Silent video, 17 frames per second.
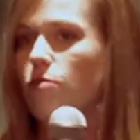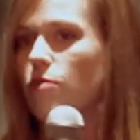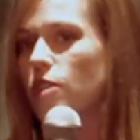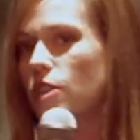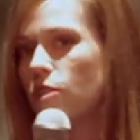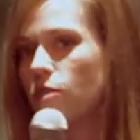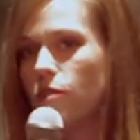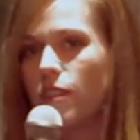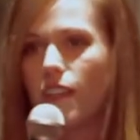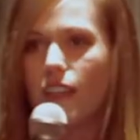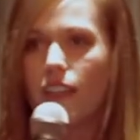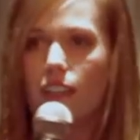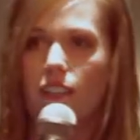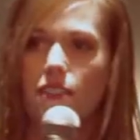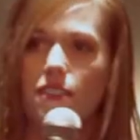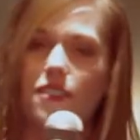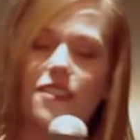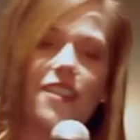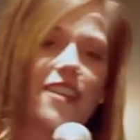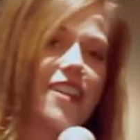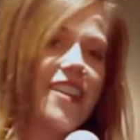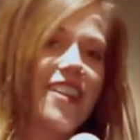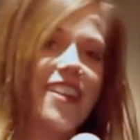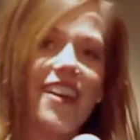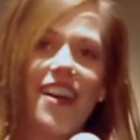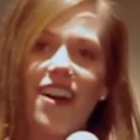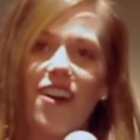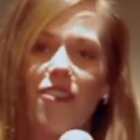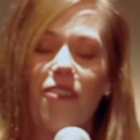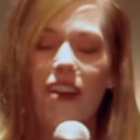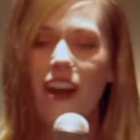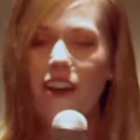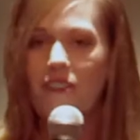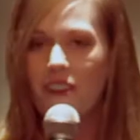reunions,
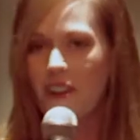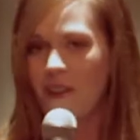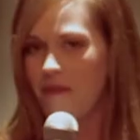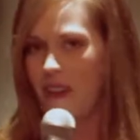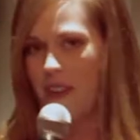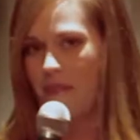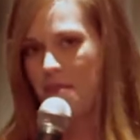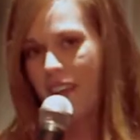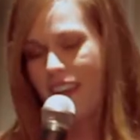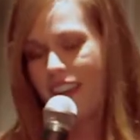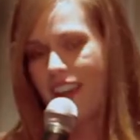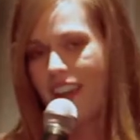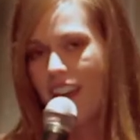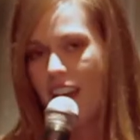whatever it may be.